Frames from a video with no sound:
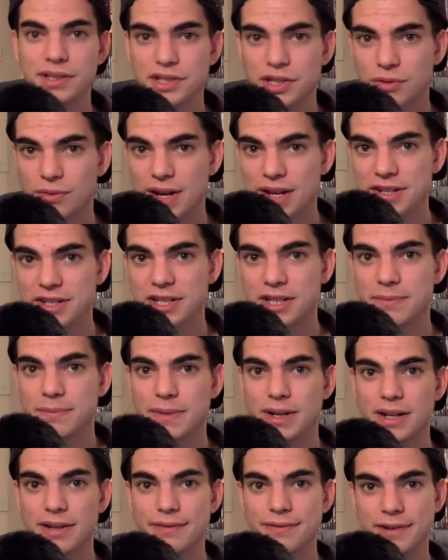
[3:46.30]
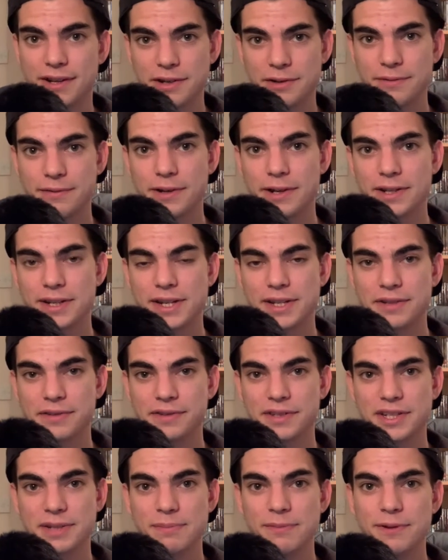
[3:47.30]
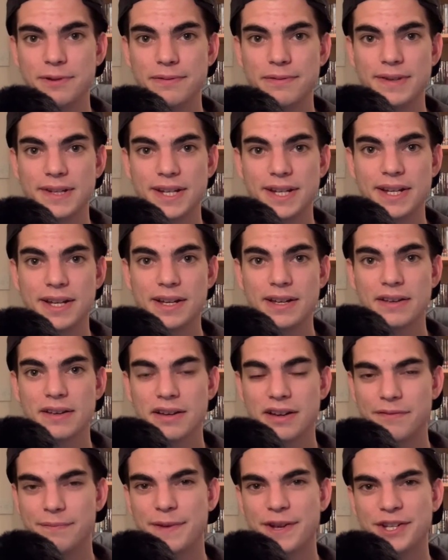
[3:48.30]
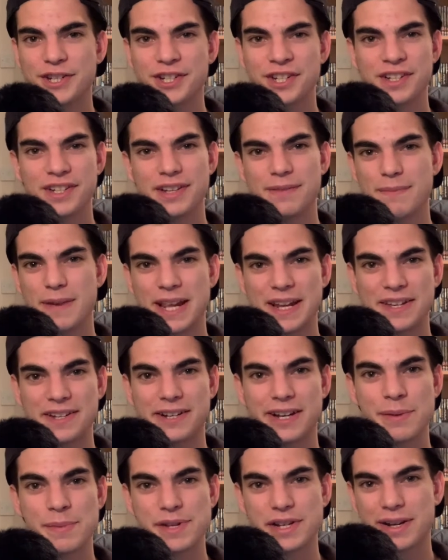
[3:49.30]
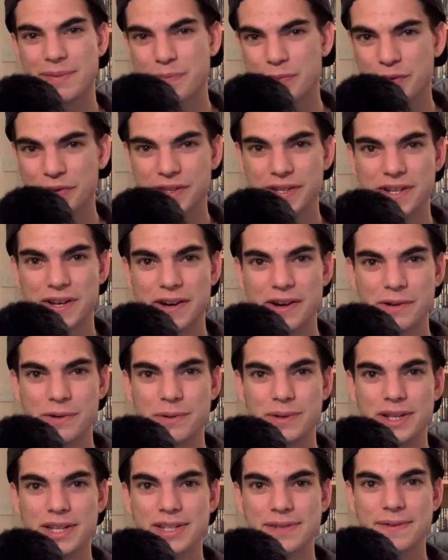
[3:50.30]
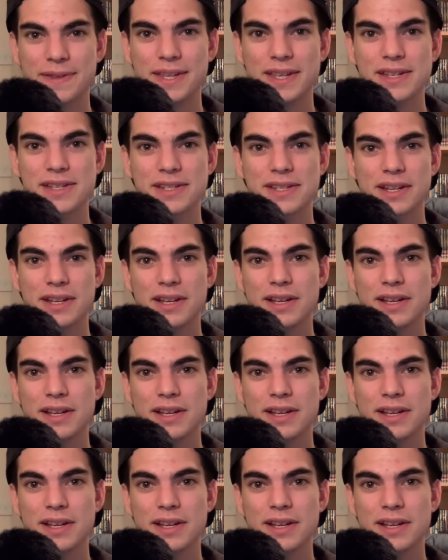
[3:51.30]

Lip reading: to round up my final verdict on this movie, mentioned it many times, I'm not the target audience for this,